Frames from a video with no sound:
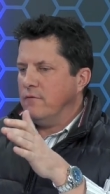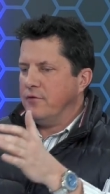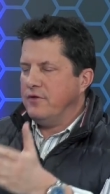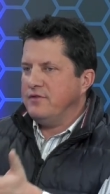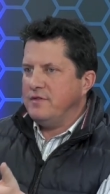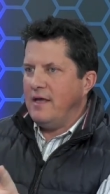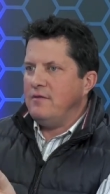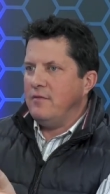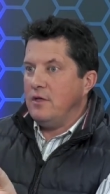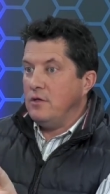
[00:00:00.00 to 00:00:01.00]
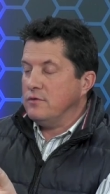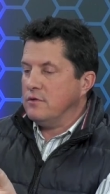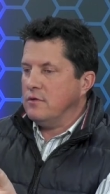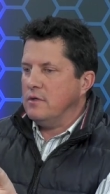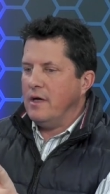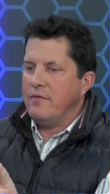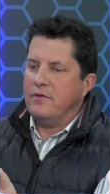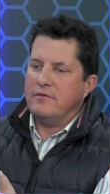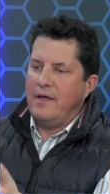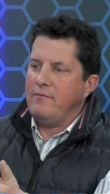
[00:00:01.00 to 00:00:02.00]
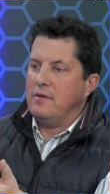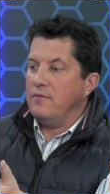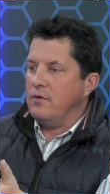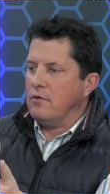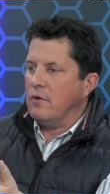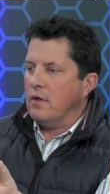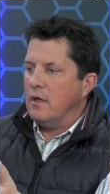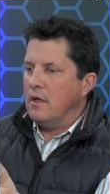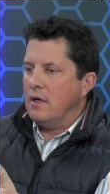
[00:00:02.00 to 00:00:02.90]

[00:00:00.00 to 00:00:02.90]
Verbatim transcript: for the safety of the user and the safety of the vehicle.